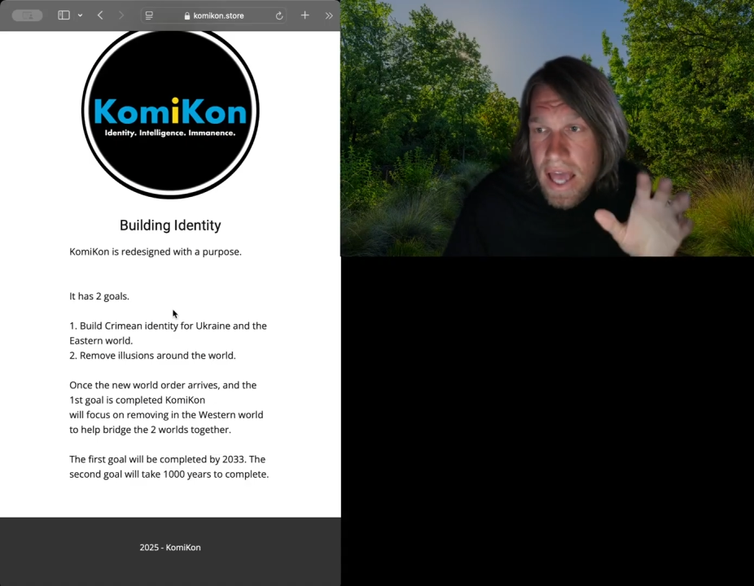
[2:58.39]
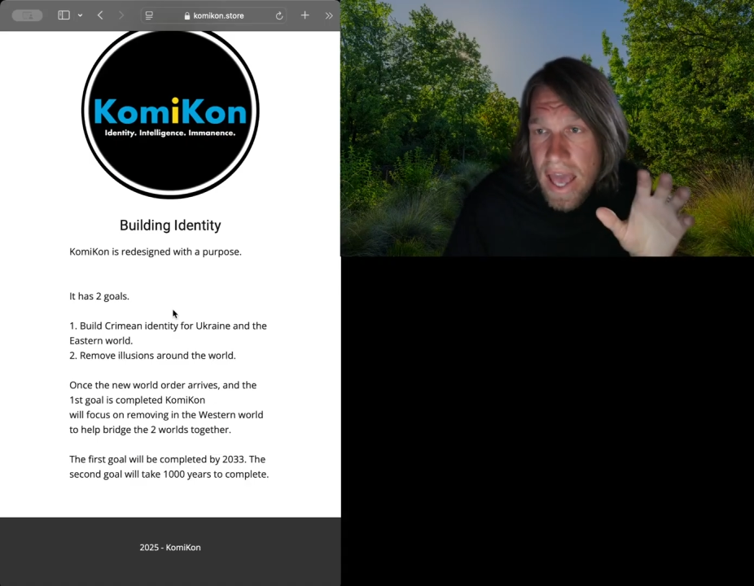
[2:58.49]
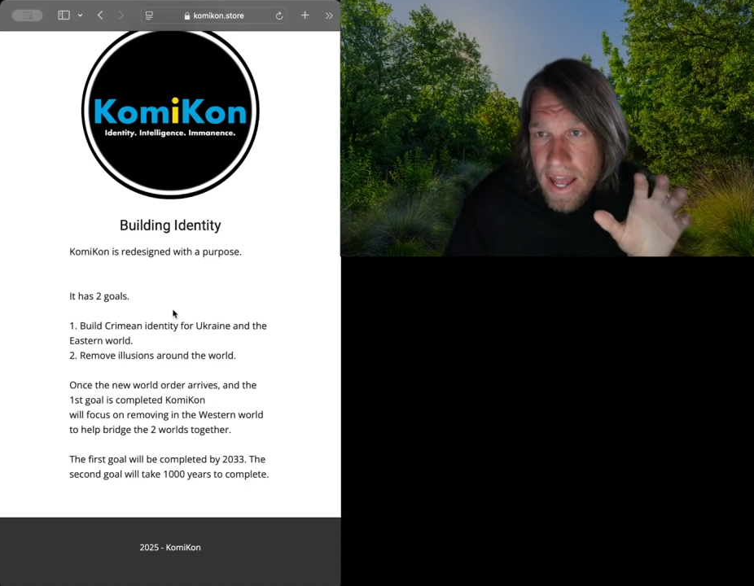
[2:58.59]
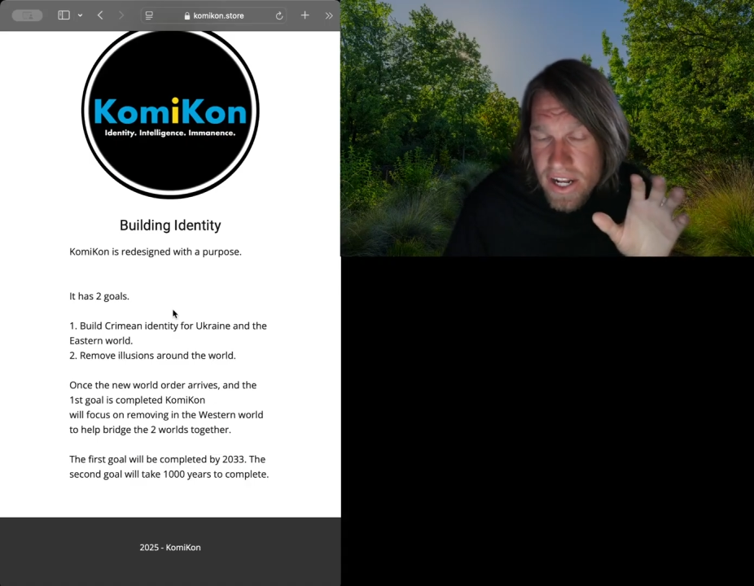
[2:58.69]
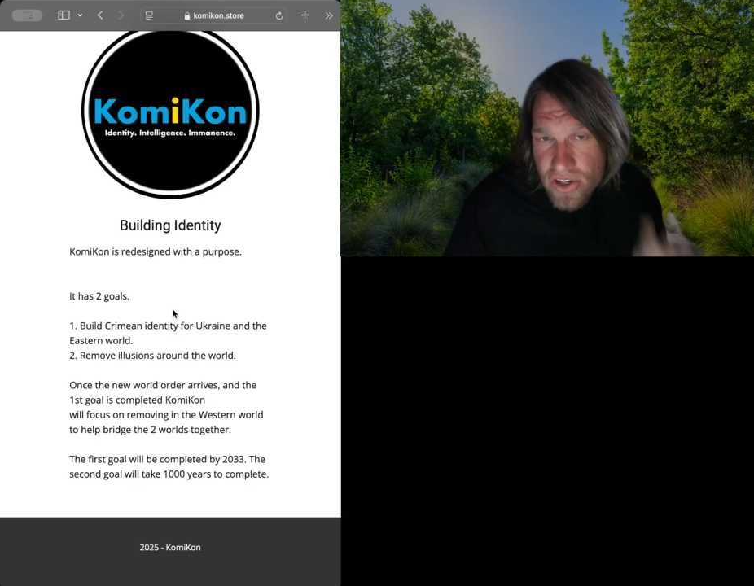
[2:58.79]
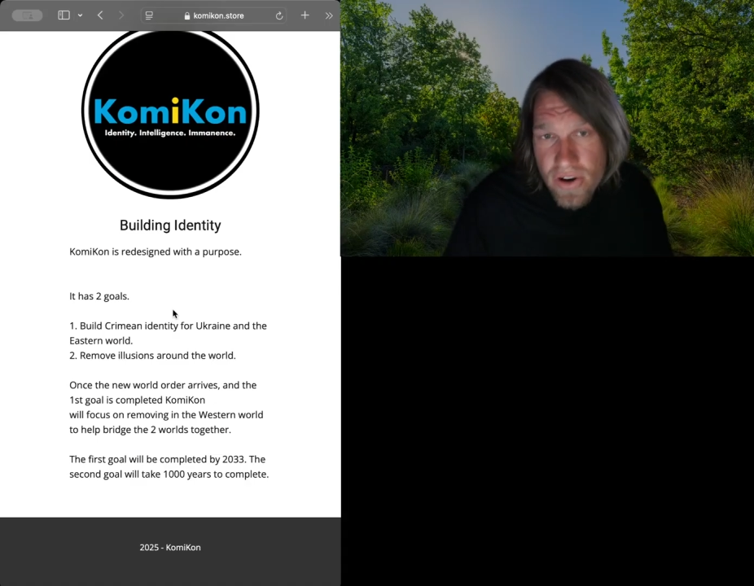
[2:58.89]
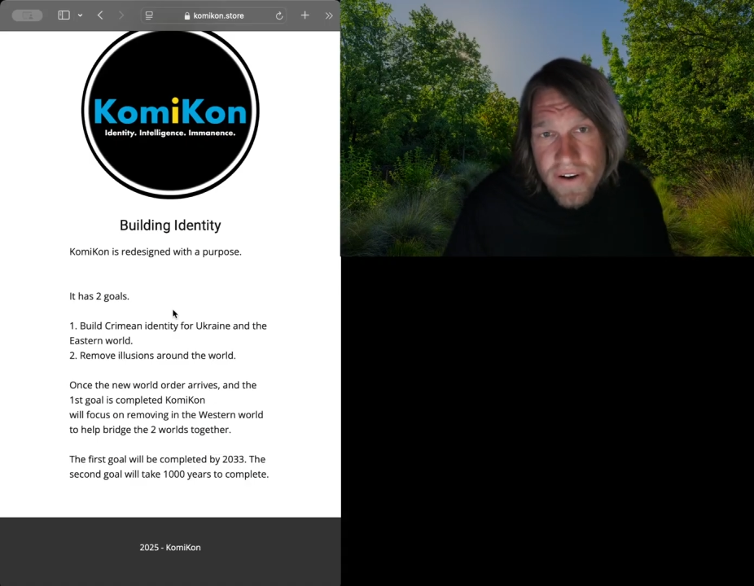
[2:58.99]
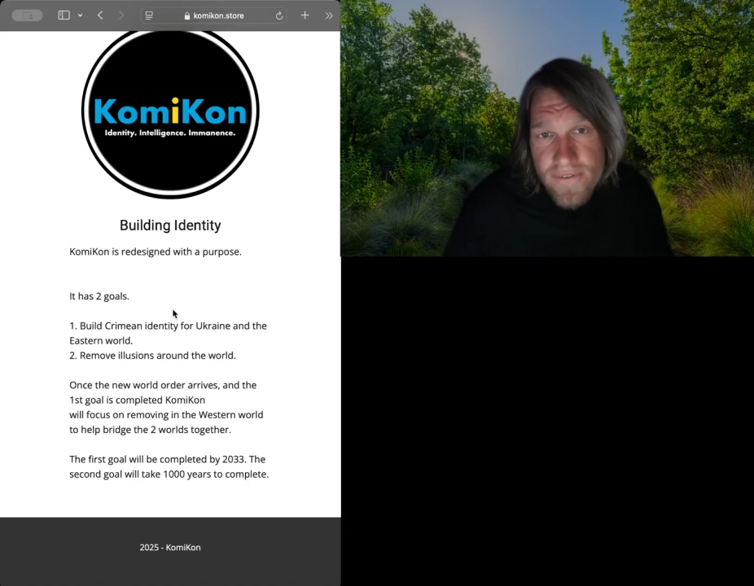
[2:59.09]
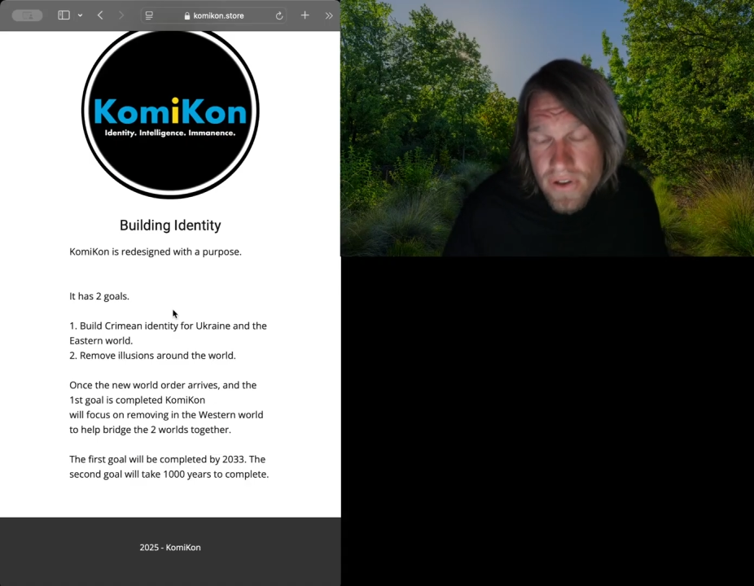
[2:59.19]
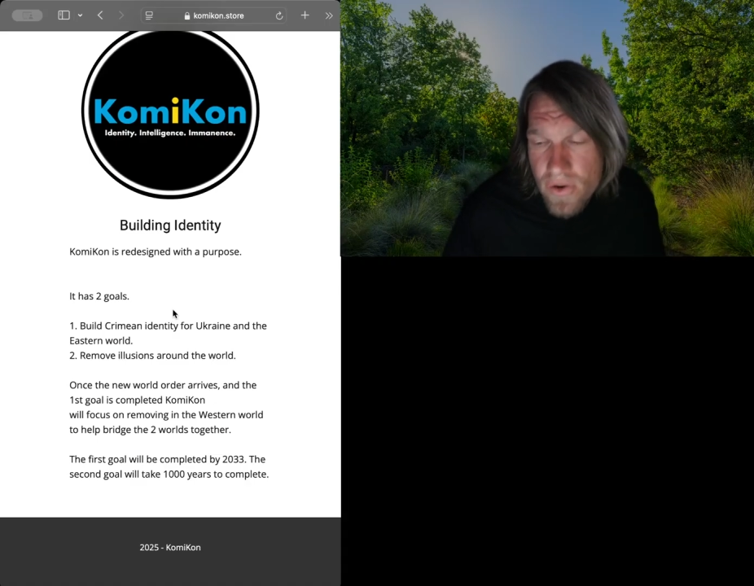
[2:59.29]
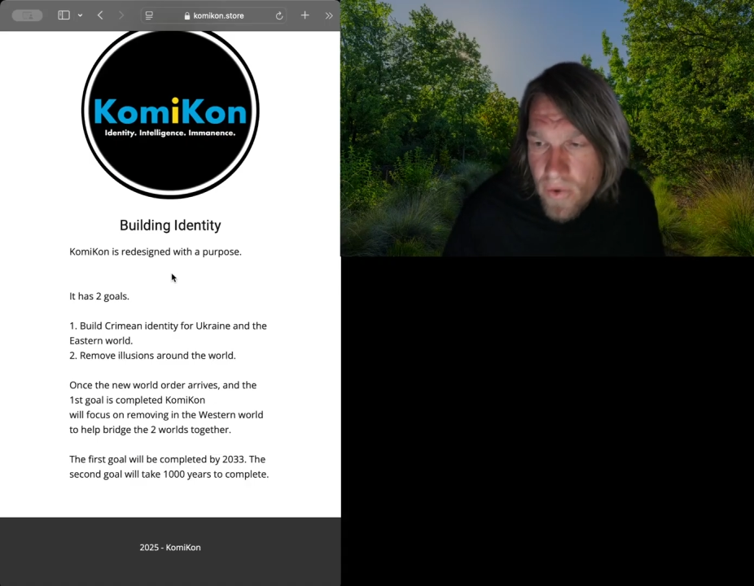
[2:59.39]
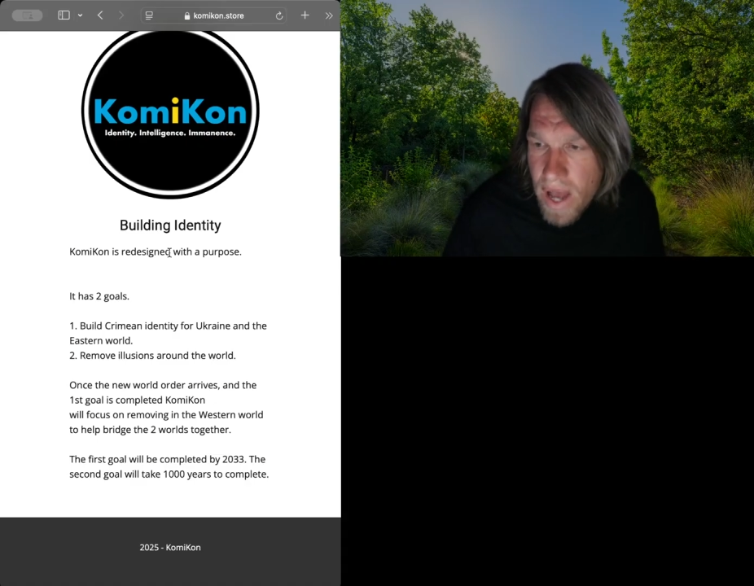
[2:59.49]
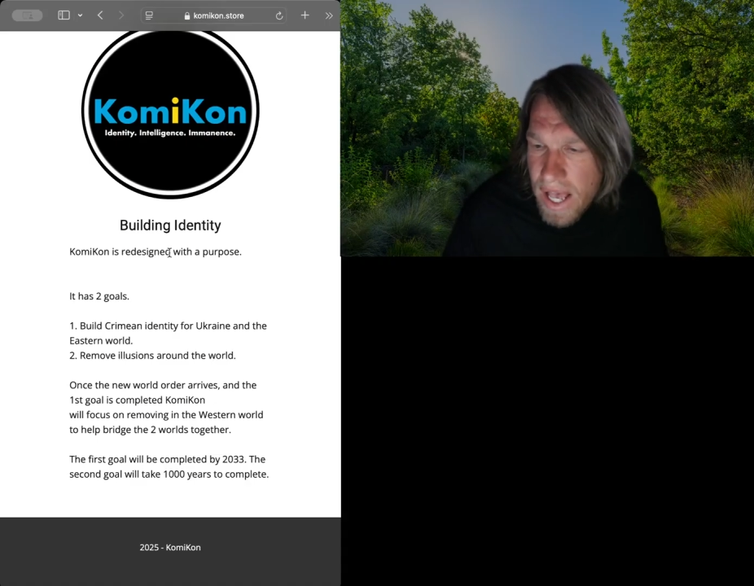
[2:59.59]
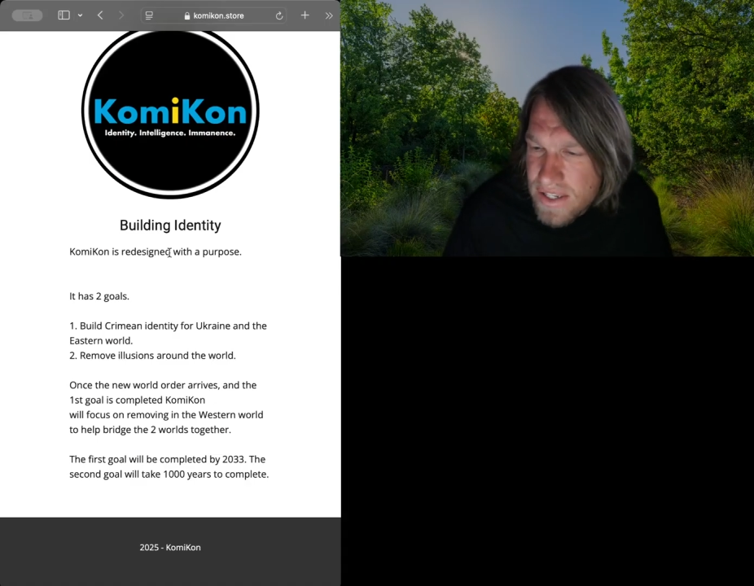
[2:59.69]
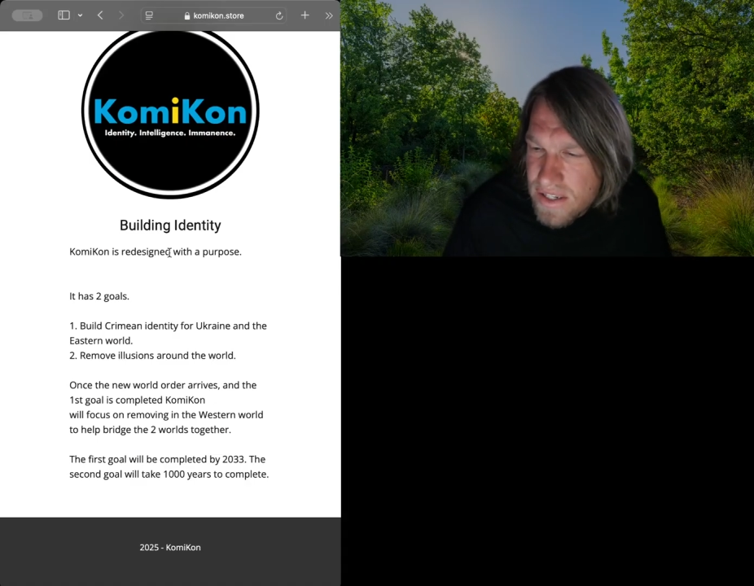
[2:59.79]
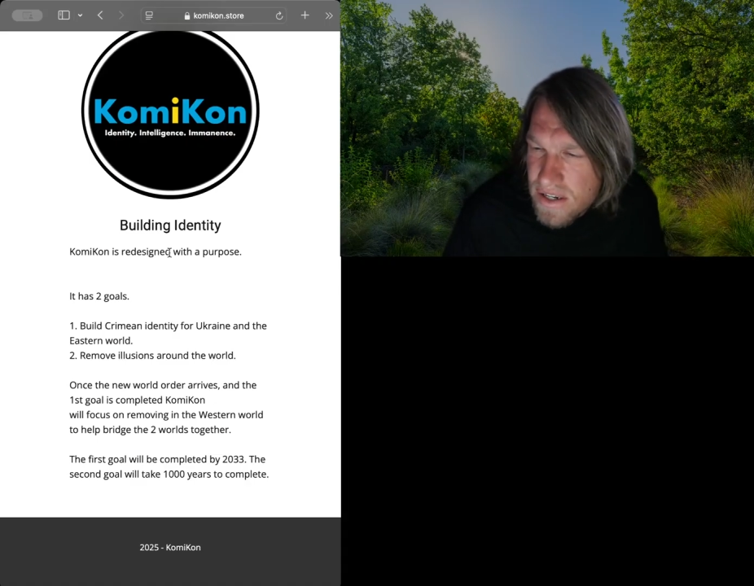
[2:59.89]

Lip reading: and it's targeted for the west.